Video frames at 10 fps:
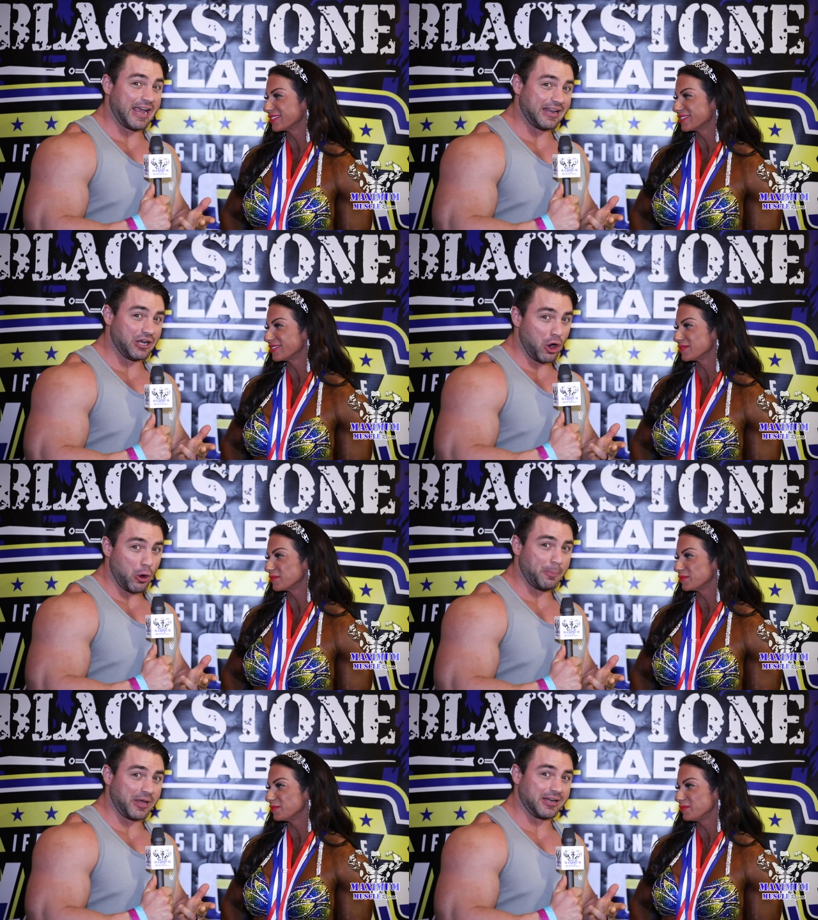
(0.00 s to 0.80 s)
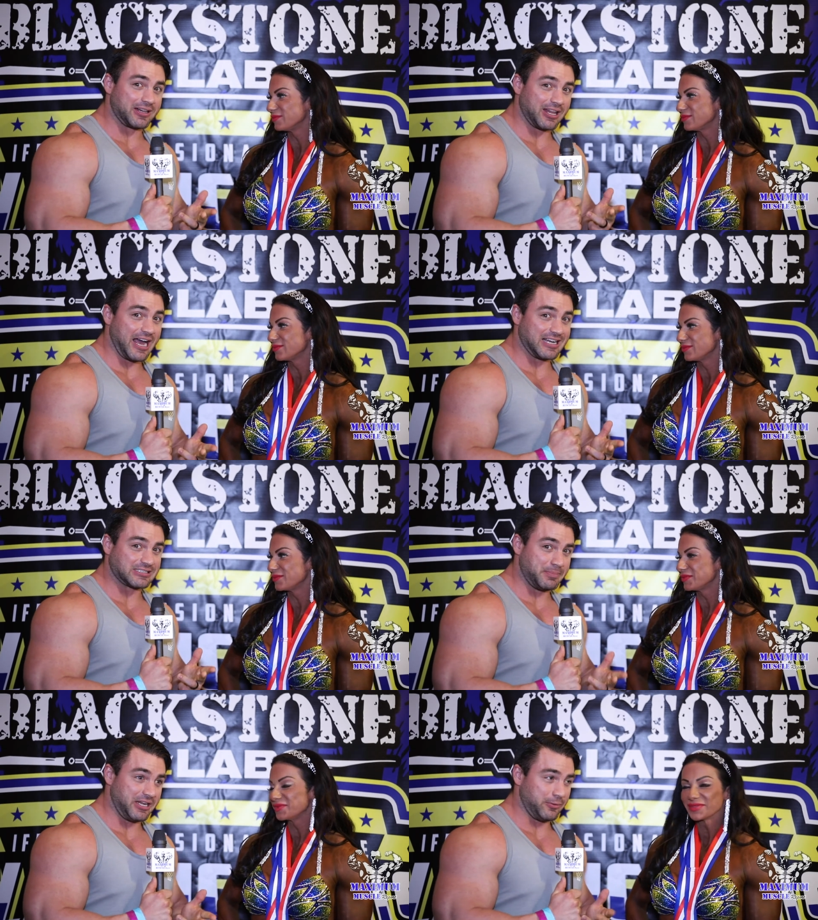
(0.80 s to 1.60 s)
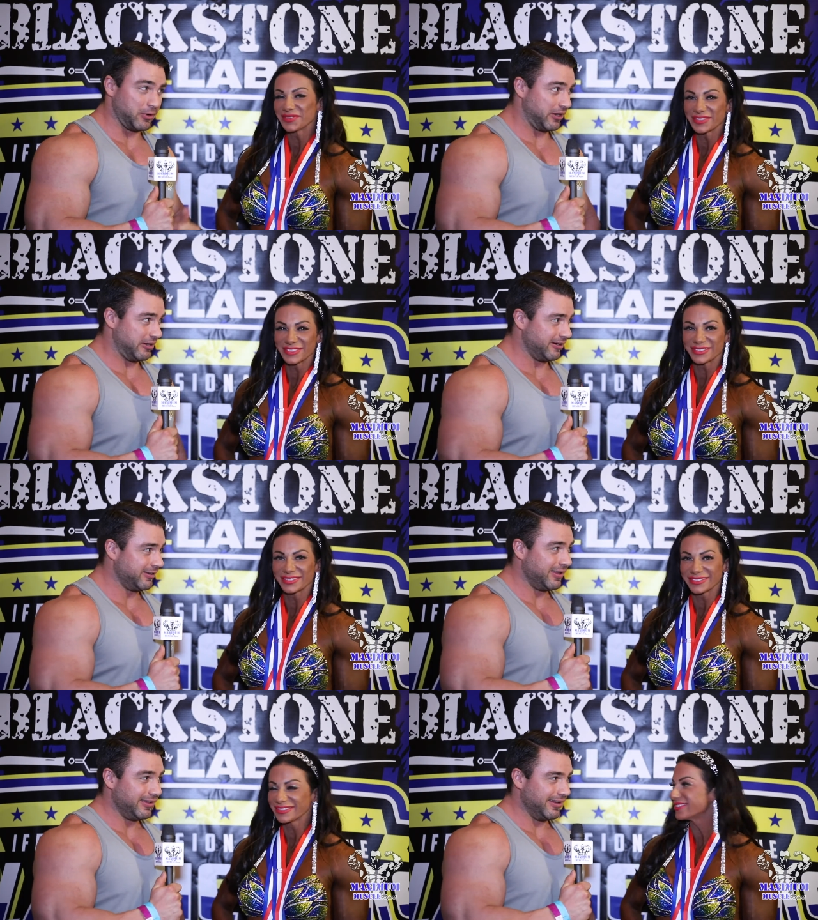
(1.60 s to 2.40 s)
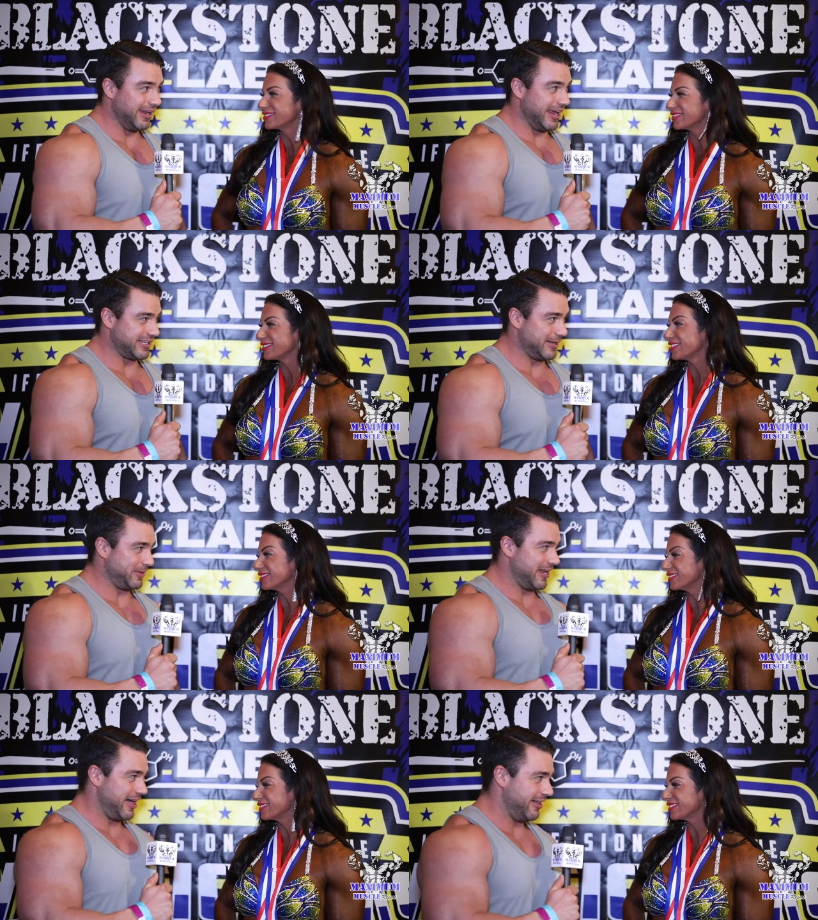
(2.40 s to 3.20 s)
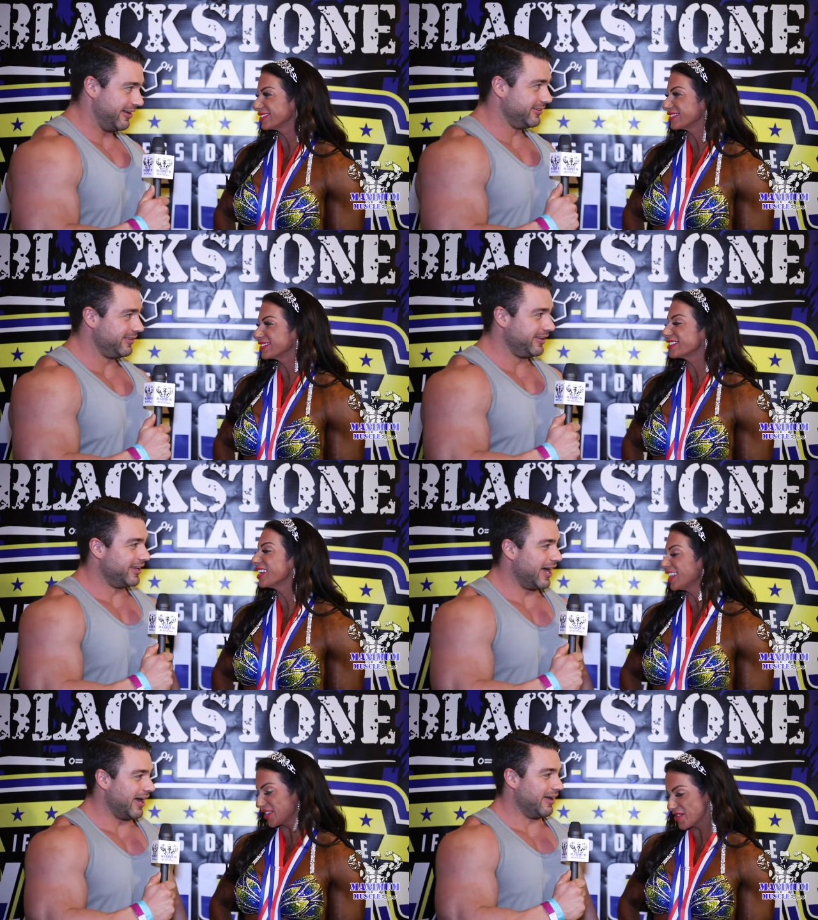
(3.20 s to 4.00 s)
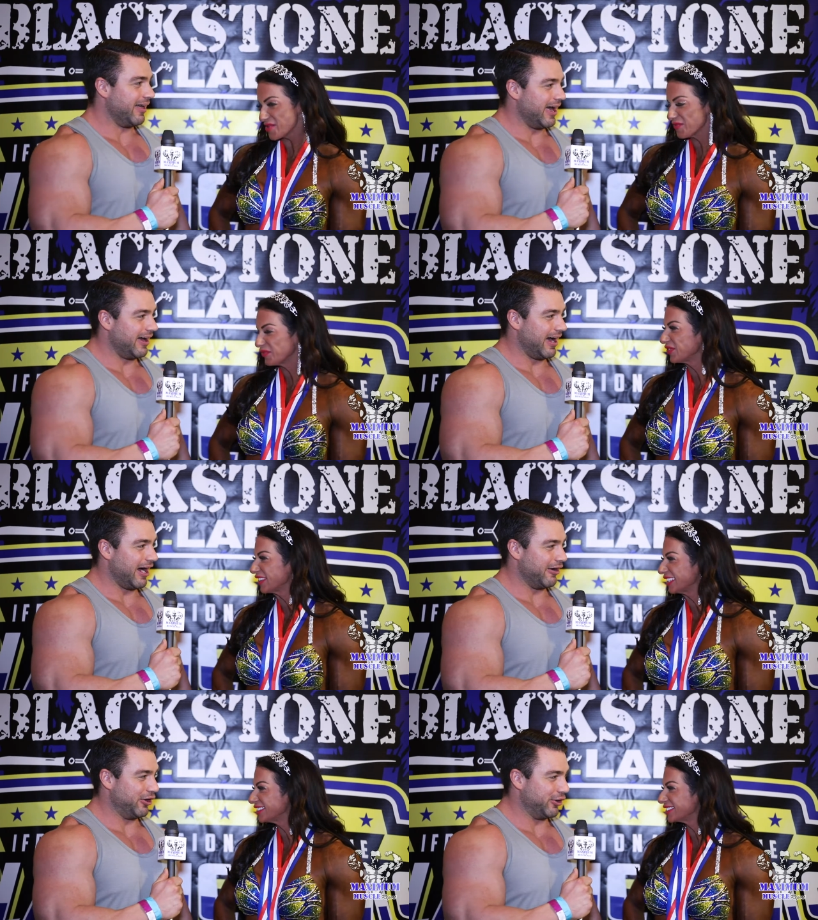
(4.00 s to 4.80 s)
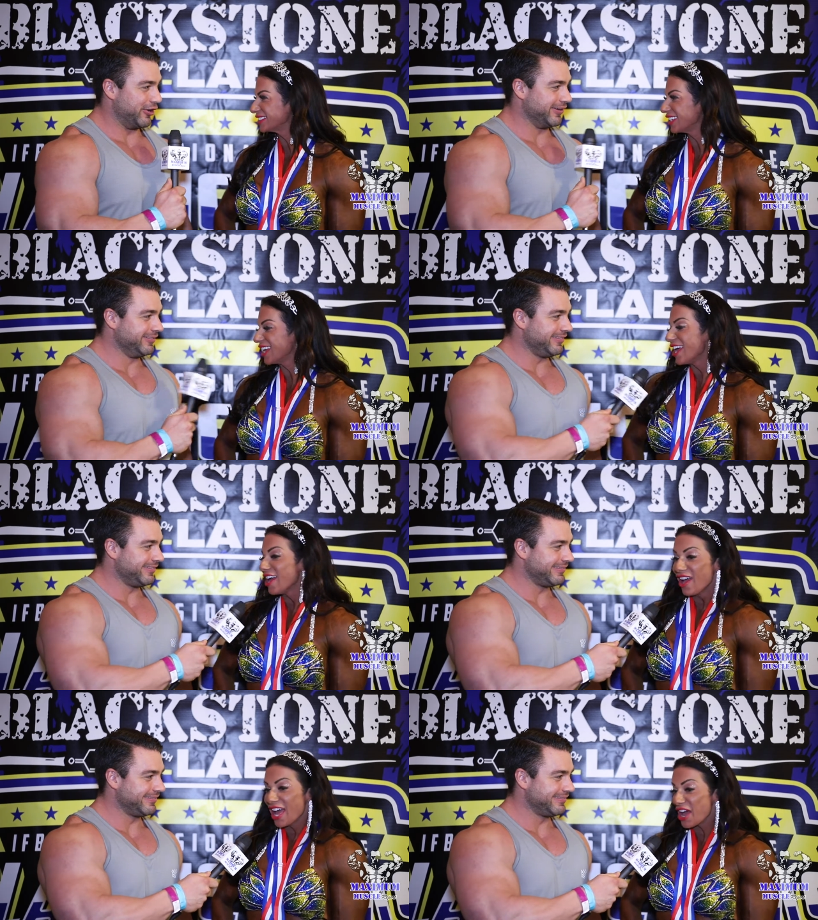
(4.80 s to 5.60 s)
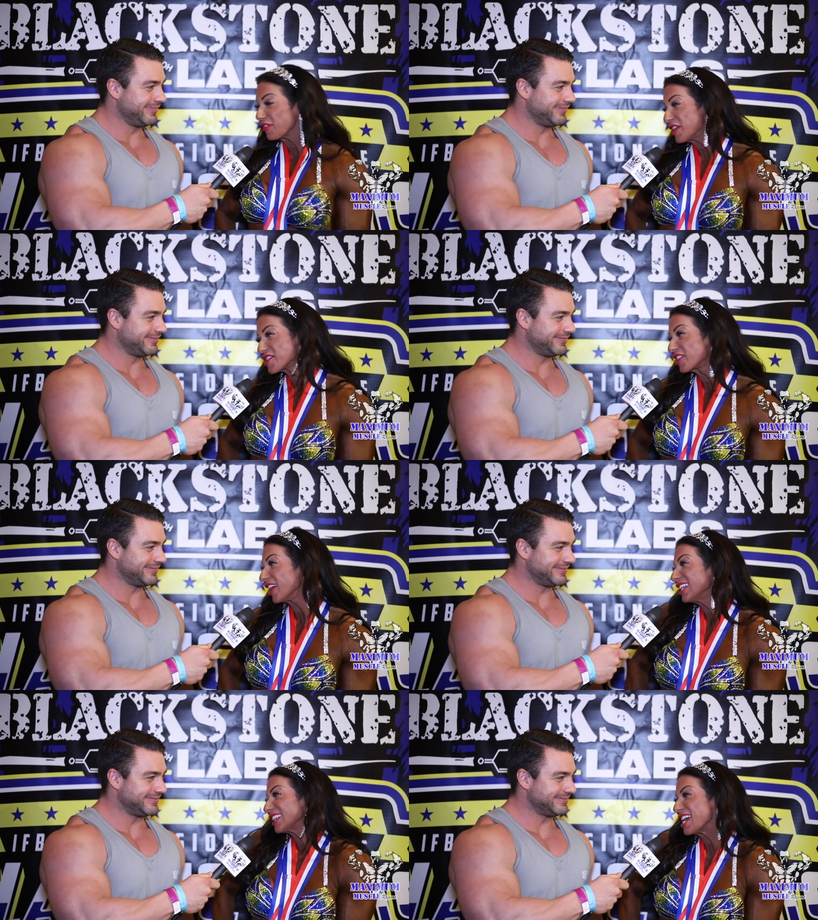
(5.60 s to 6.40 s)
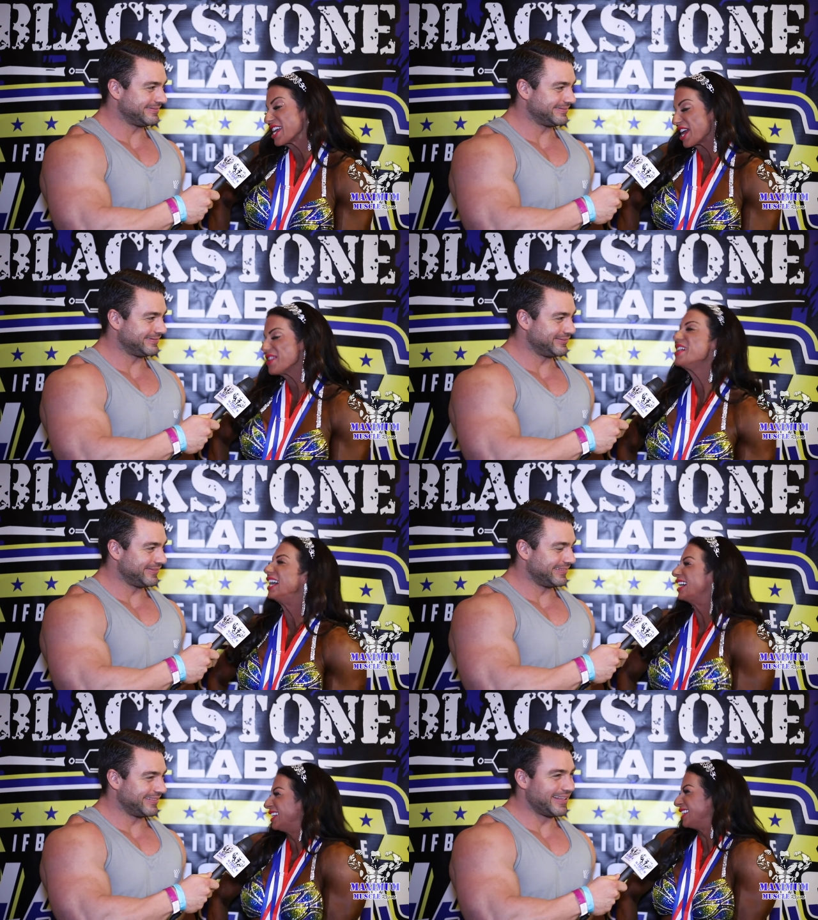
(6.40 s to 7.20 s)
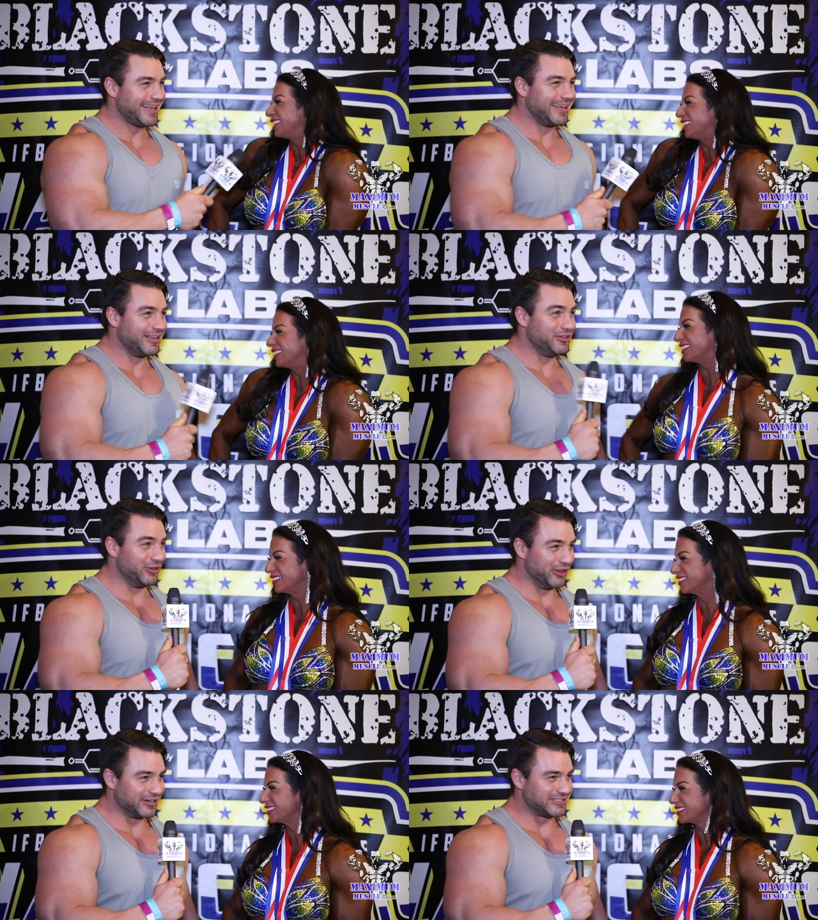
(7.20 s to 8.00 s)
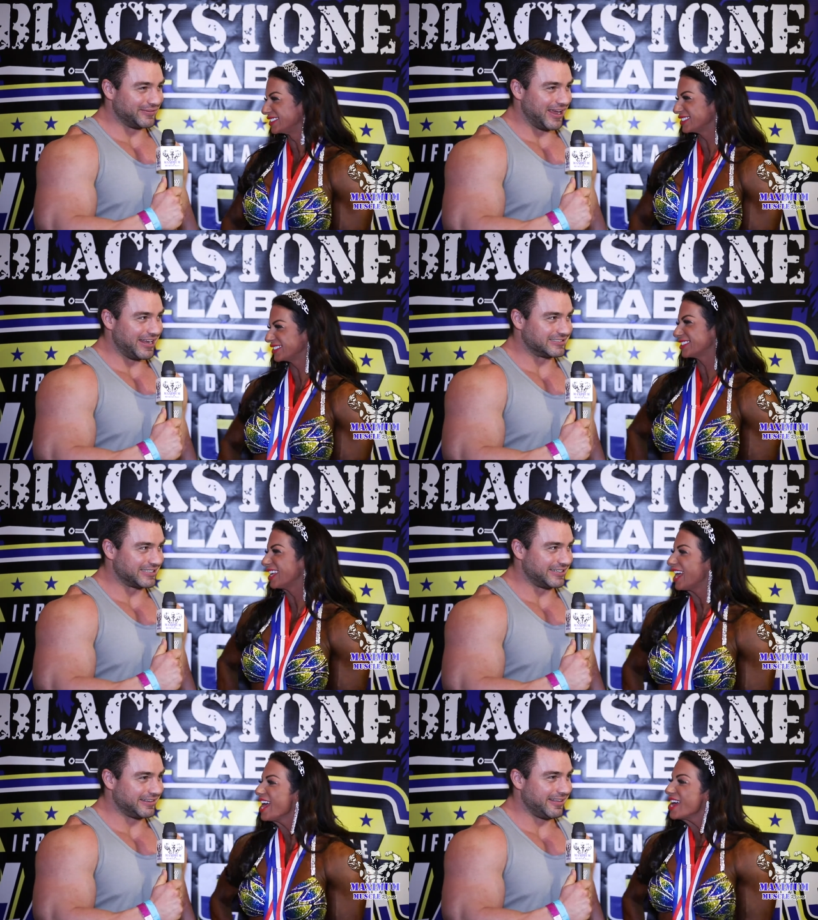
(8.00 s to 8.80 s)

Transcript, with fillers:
Speaker 1: and Open Class B winner, Nikki Pennella. How are you doing?
Speaker 2: I feel great, thank you.
Speaker 1: you looked amazing.